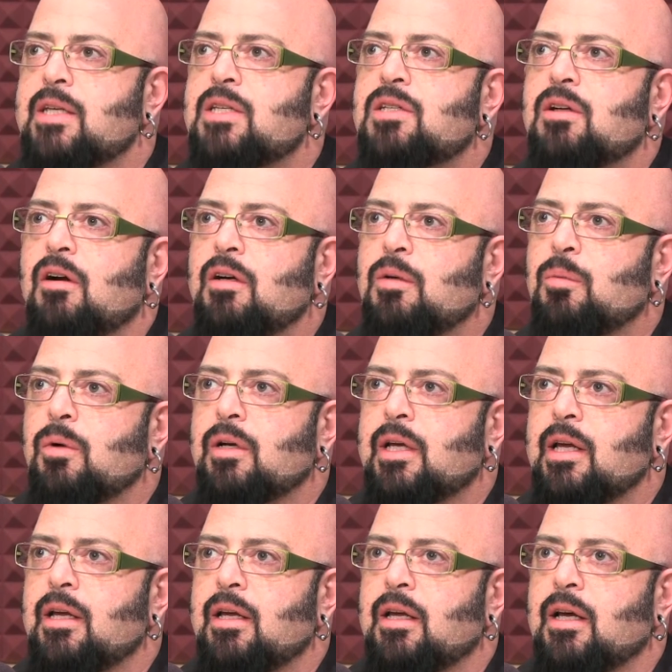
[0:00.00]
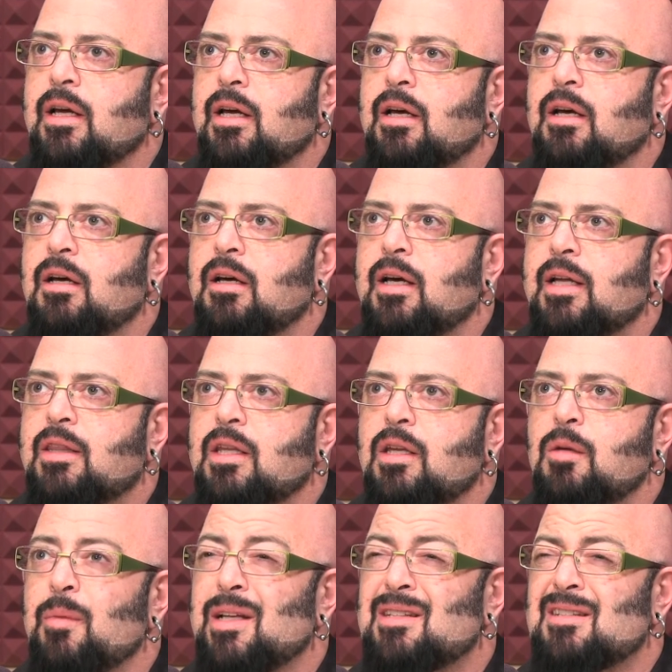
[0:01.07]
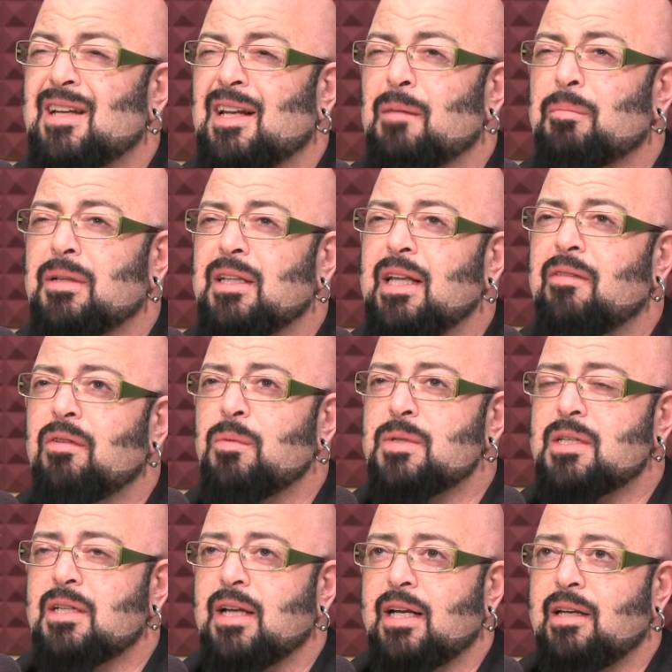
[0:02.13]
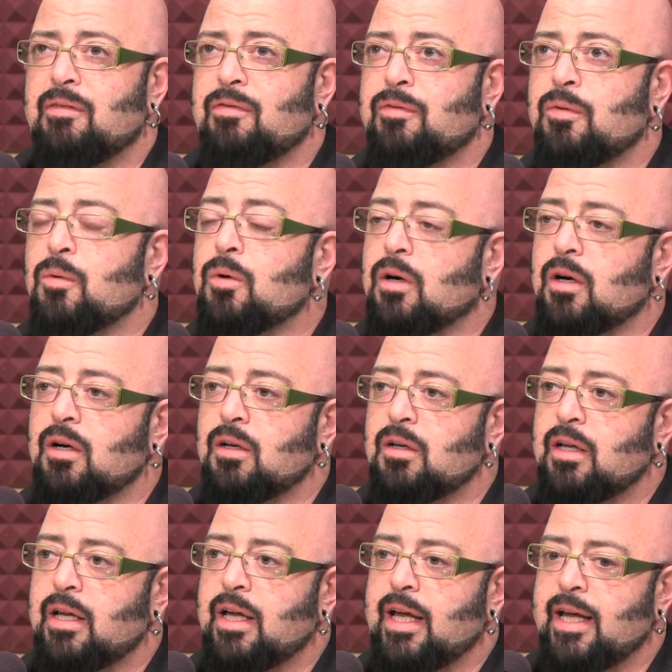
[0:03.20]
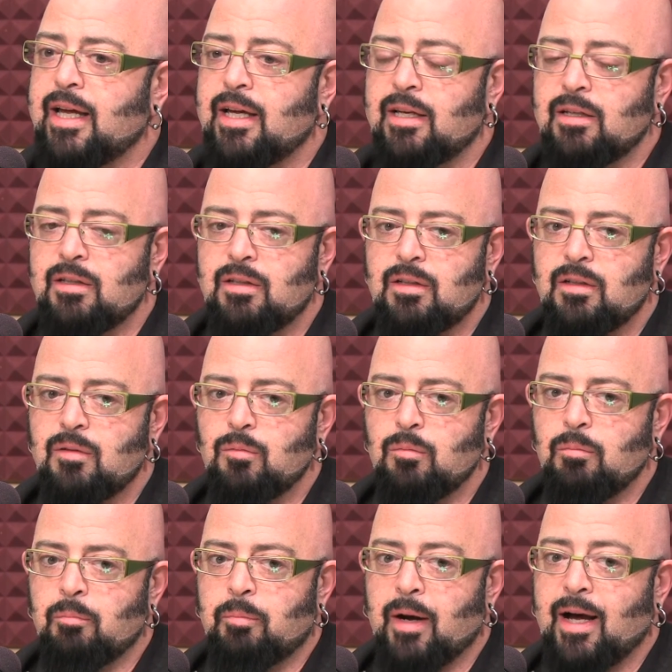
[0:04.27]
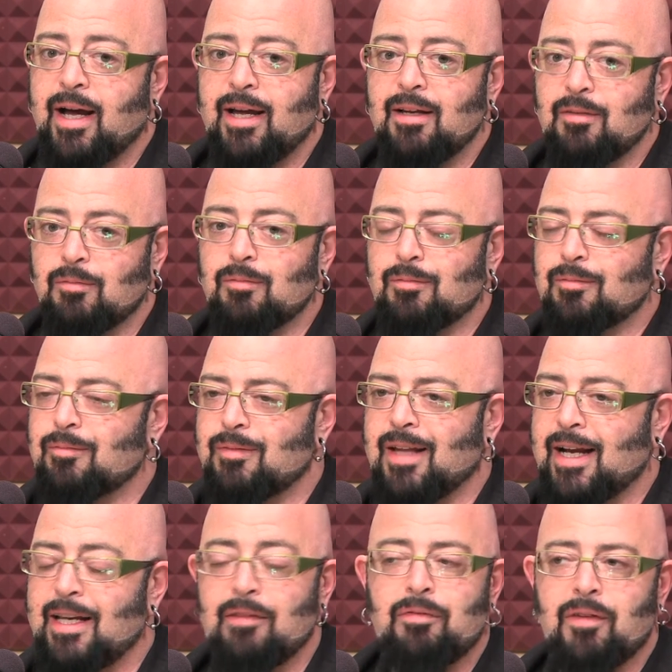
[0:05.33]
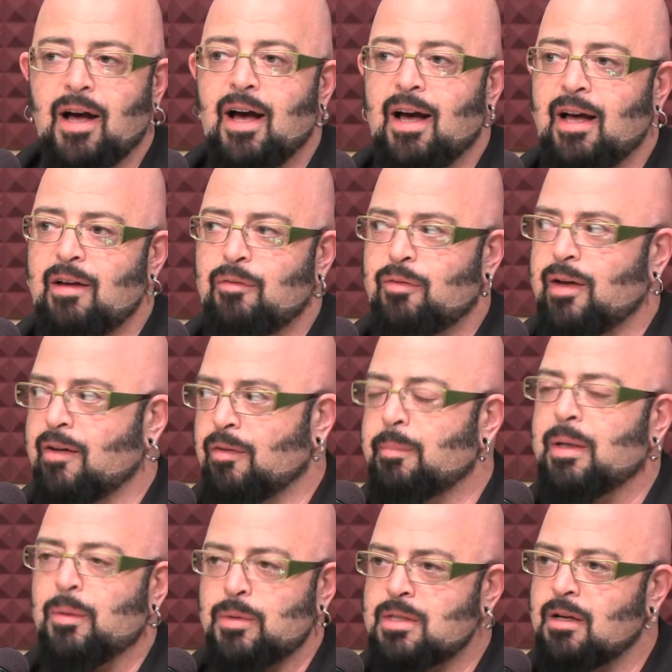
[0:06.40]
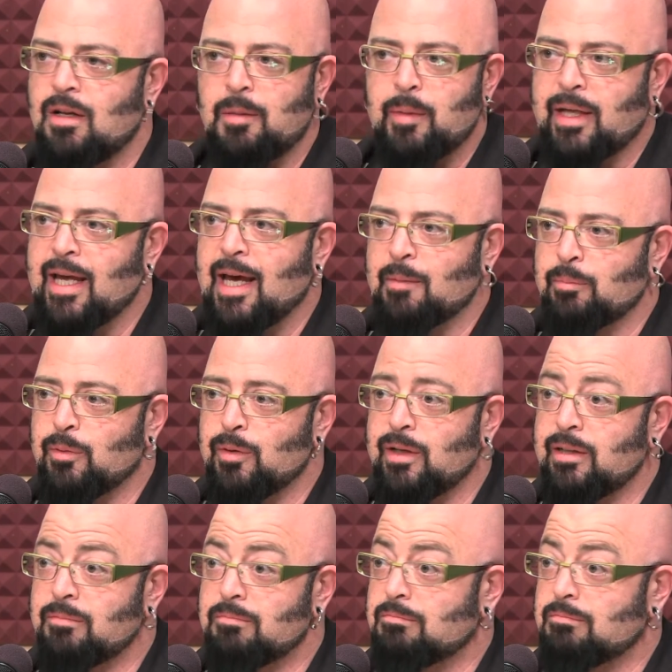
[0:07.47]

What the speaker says: I started working at the Humane Society, I believe it was in 94. And by 95, everybody was calling me Cat Boy.